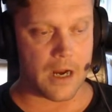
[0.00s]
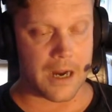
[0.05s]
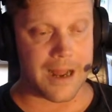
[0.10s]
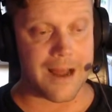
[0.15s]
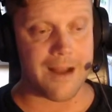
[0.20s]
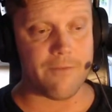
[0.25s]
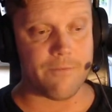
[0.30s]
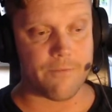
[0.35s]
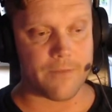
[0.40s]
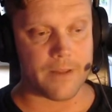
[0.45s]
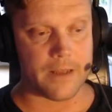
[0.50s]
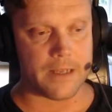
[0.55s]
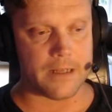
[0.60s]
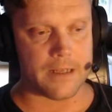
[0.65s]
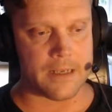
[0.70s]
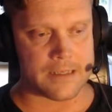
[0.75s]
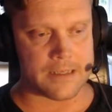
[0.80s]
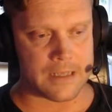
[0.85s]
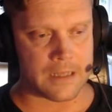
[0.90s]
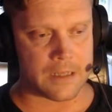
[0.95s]
conflict
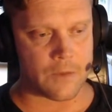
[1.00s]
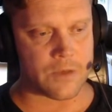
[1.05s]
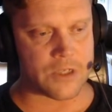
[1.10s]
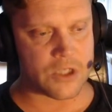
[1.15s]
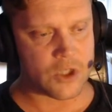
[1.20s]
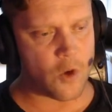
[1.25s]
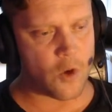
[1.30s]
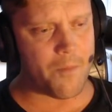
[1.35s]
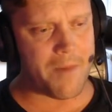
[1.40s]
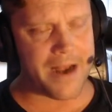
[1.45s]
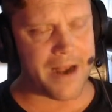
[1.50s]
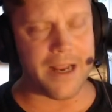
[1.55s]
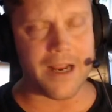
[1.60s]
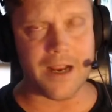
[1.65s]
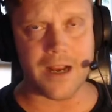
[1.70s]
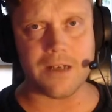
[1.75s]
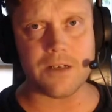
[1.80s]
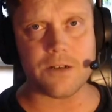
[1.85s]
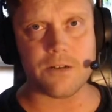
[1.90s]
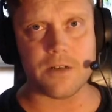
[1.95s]
is that there were so many
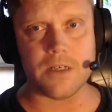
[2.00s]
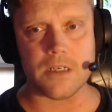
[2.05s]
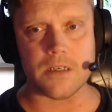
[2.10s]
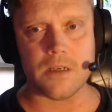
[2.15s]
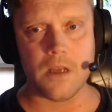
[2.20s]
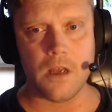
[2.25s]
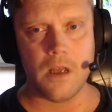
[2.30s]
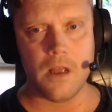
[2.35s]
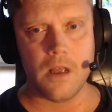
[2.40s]
countries